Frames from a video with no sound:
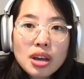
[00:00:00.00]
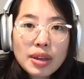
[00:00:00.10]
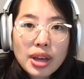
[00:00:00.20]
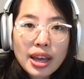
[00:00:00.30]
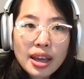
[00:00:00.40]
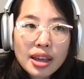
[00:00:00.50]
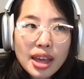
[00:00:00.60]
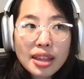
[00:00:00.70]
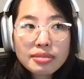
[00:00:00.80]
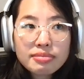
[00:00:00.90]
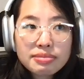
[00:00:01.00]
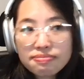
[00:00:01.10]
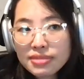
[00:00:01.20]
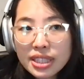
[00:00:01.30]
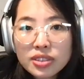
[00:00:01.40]
uh, at
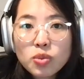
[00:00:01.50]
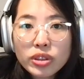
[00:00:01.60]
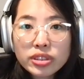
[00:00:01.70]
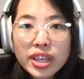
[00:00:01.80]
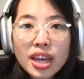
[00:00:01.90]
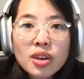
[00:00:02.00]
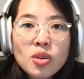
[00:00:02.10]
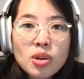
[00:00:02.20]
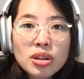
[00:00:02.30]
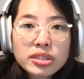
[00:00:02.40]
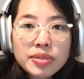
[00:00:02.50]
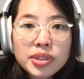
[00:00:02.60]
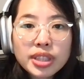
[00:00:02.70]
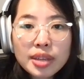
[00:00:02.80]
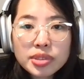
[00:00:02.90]
least once a day or several
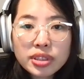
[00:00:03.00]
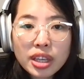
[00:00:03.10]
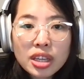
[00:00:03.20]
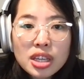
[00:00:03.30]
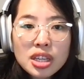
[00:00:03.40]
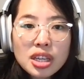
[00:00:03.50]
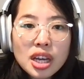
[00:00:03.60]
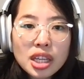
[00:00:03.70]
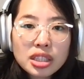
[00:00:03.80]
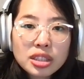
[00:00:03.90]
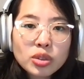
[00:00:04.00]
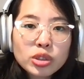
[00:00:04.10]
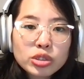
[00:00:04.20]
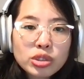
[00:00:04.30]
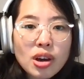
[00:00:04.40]
times a day, uh, in order
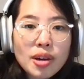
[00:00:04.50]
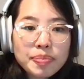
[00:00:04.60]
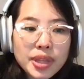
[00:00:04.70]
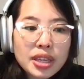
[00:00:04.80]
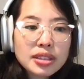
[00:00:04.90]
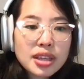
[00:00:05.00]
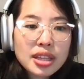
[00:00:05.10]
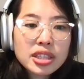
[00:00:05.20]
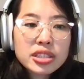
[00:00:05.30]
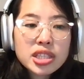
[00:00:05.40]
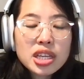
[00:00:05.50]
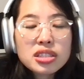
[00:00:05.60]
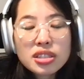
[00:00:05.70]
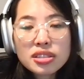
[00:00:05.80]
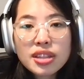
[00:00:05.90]
to update any
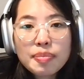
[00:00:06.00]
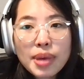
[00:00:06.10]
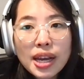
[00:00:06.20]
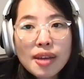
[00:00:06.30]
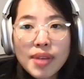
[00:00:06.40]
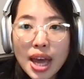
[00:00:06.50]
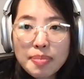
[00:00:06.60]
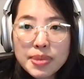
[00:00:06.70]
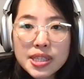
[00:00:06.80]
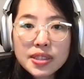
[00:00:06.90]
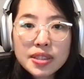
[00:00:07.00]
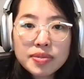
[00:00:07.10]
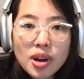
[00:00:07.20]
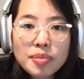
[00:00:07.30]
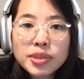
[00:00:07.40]
changes that might have happened
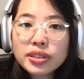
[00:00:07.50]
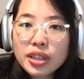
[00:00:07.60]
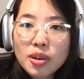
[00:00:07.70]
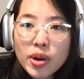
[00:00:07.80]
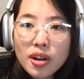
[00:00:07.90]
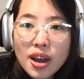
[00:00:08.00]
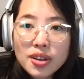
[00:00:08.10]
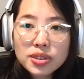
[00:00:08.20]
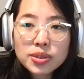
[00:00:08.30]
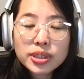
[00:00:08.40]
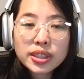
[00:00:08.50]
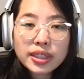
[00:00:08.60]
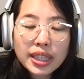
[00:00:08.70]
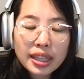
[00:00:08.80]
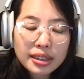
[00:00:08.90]
from the data warehouse or the, the
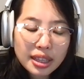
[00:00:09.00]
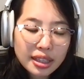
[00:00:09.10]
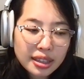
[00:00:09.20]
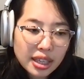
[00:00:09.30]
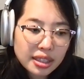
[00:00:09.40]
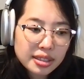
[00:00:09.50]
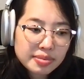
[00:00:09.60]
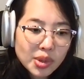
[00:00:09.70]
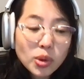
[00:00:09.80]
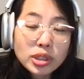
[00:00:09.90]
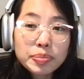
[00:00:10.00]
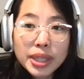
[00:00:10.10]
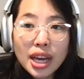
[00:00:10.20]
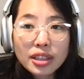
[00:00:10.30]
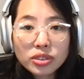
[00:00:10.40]
data lake or the
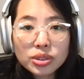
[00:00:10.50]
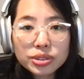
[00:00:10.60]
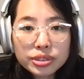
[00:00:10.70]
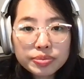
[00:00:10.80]
BI tools.